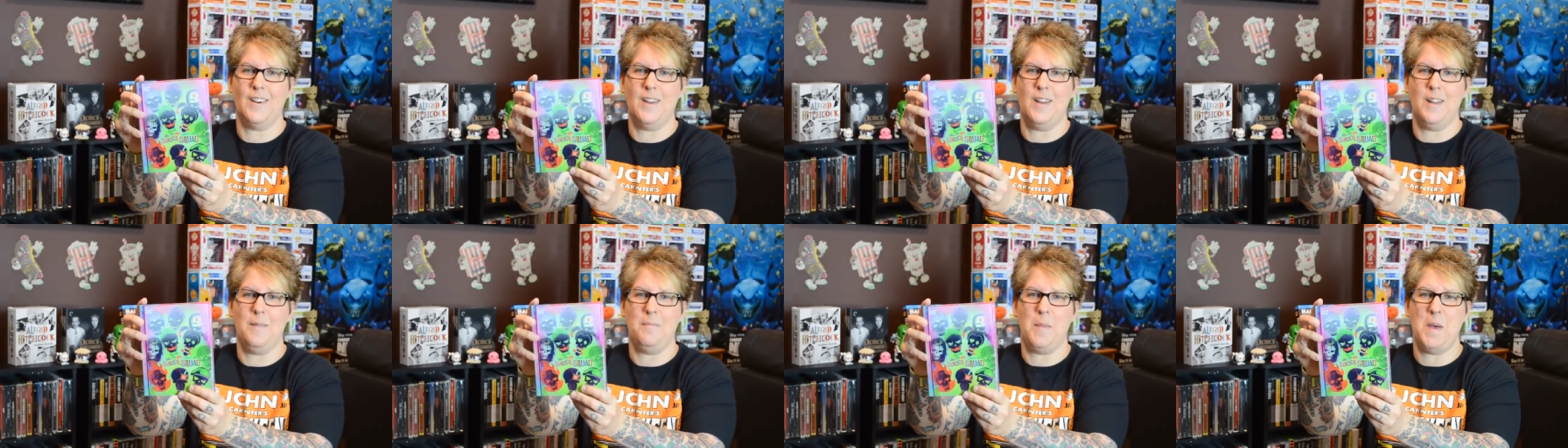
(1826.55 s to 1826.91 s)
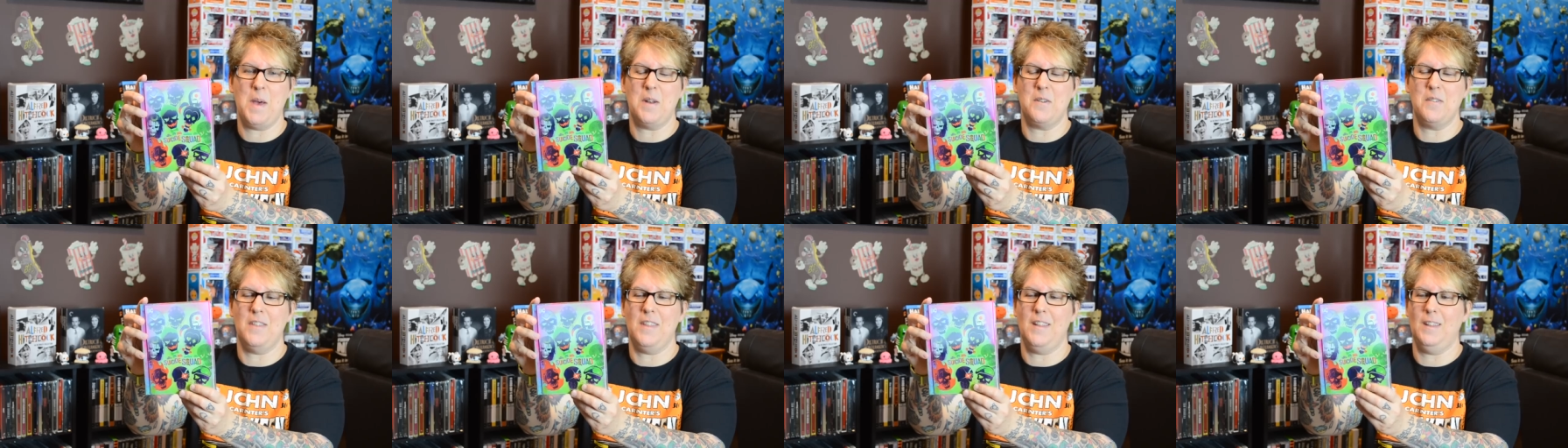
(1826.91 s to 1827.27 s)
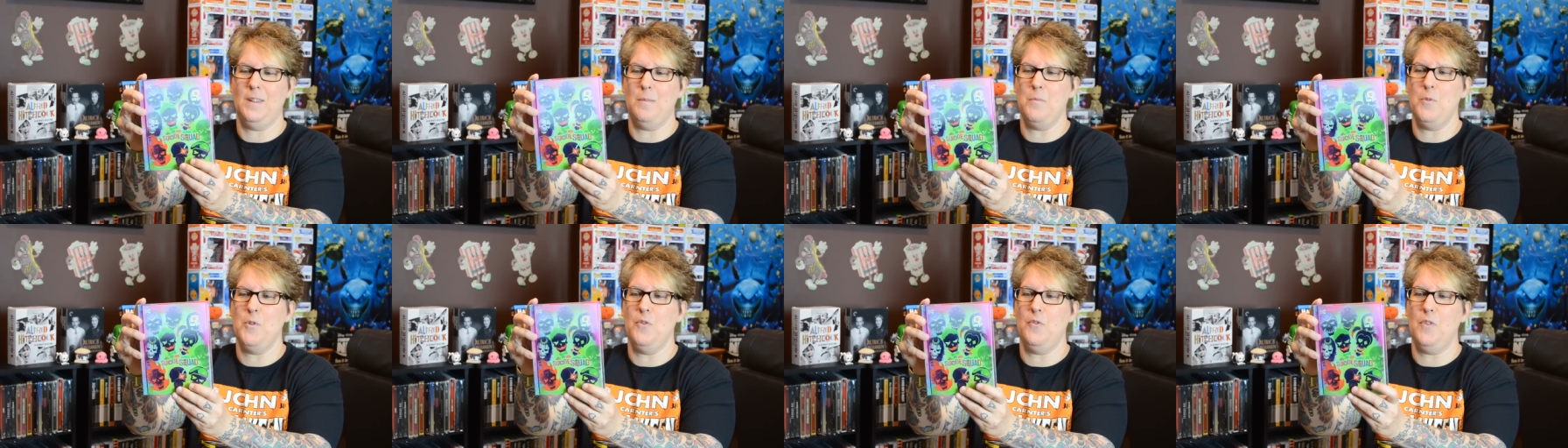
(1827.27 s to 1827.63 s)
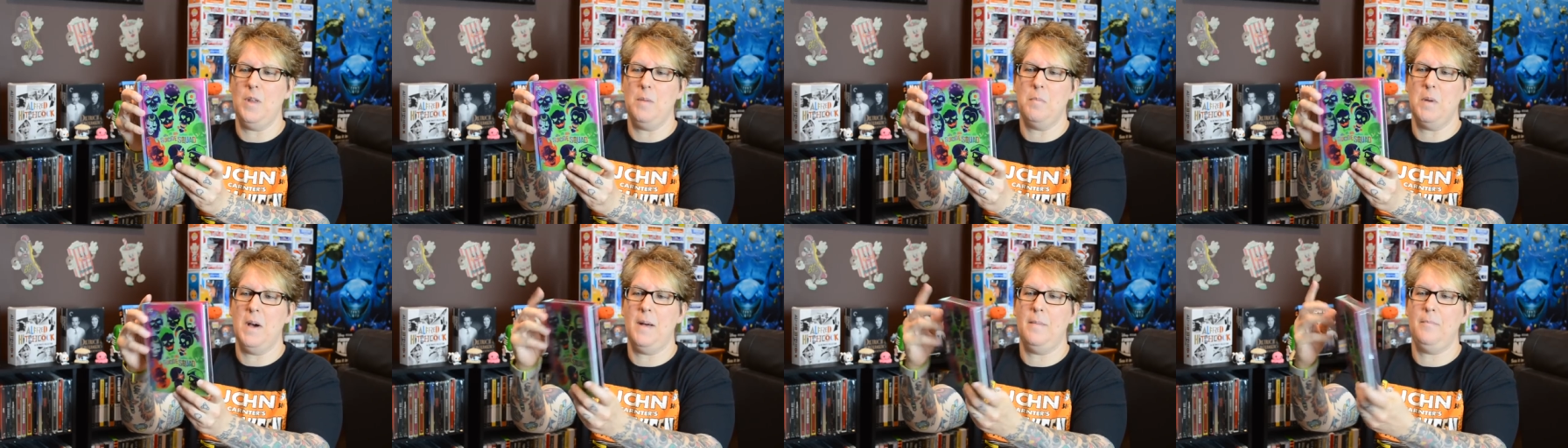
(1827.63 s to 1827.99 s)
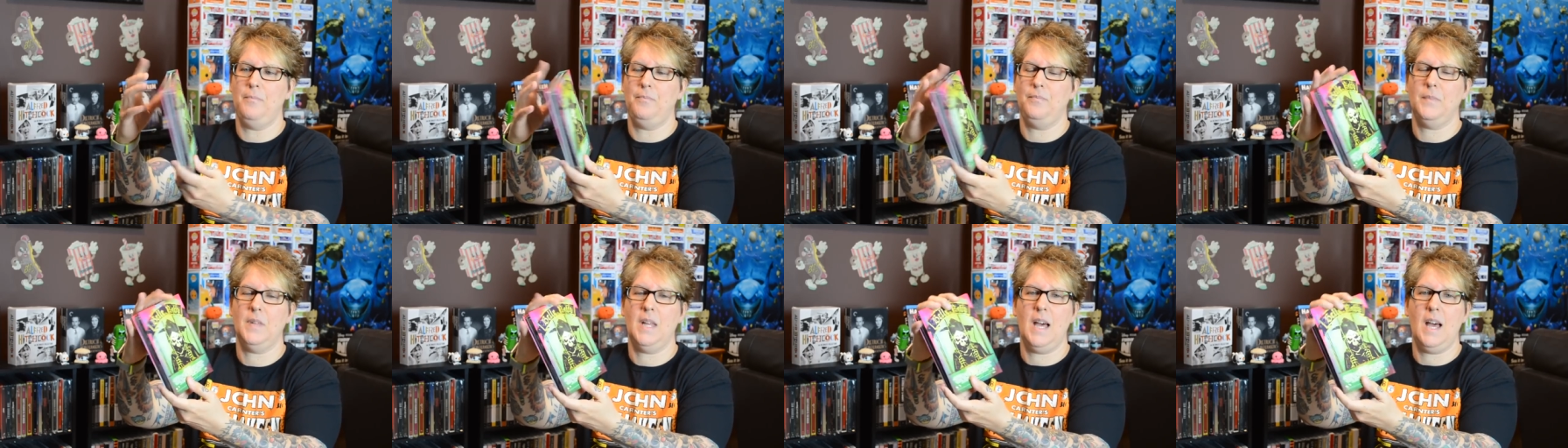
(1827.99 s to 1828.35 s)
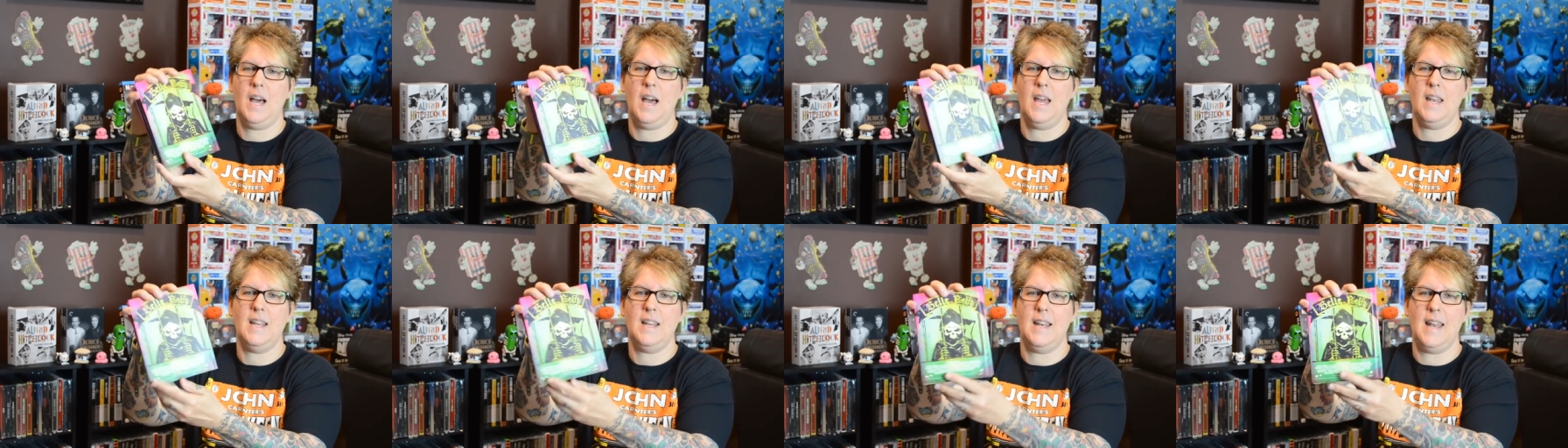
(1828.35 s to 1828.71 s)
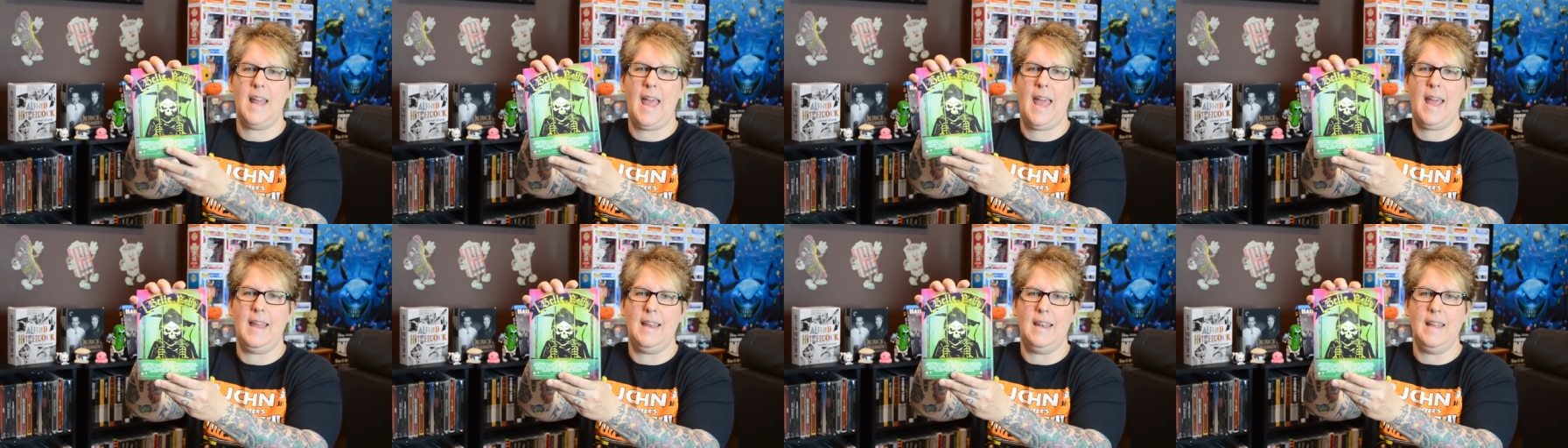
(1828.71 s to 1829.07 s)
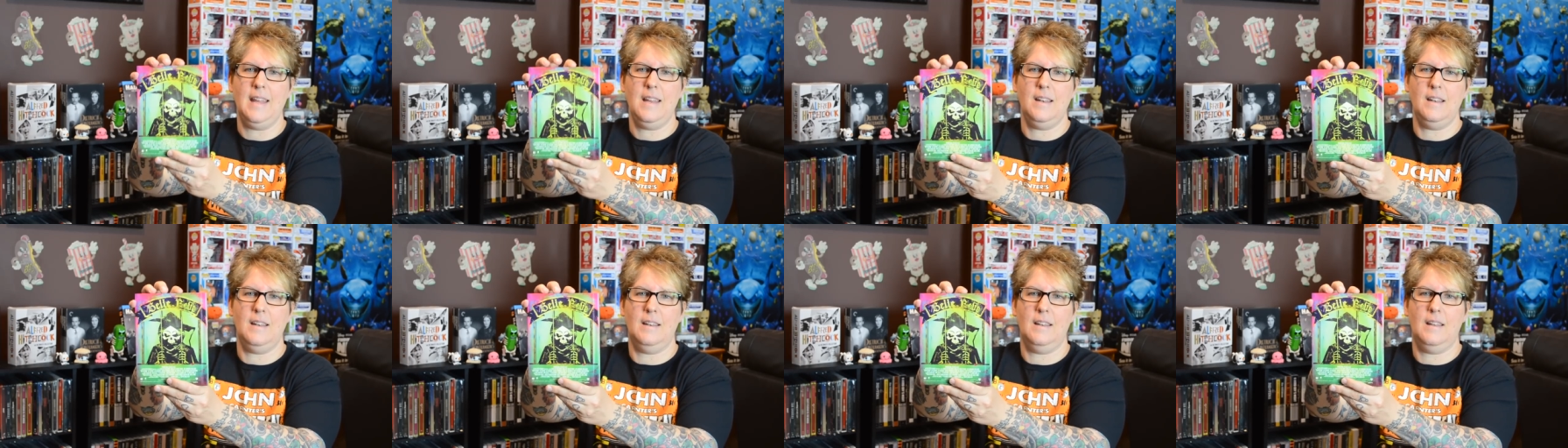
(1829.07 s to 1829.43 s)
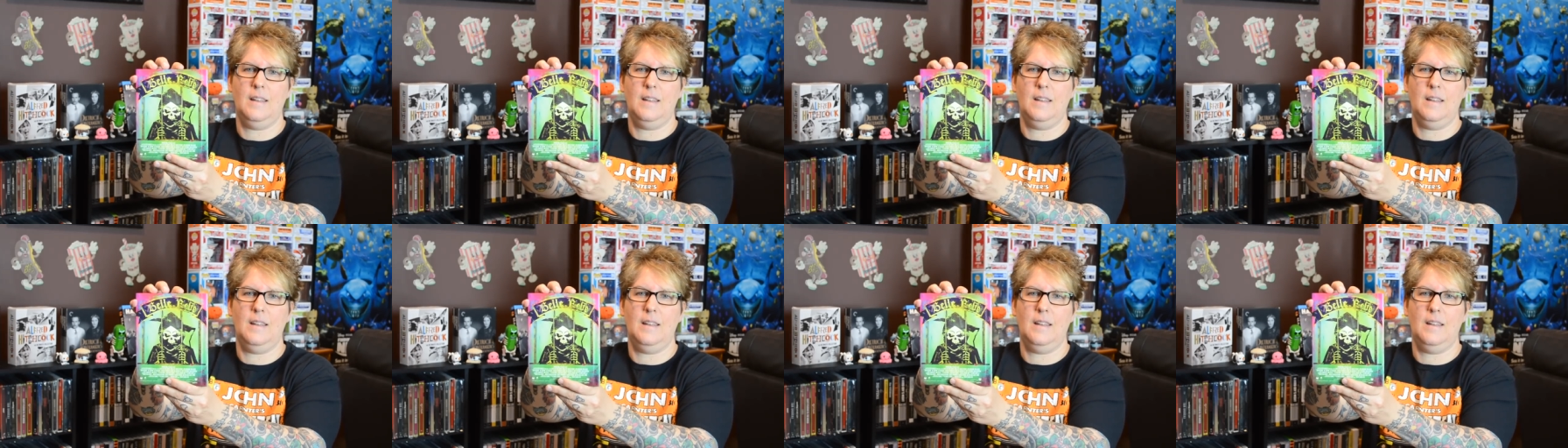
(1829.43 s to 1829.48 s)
and better than the movie. But I didn't hate it.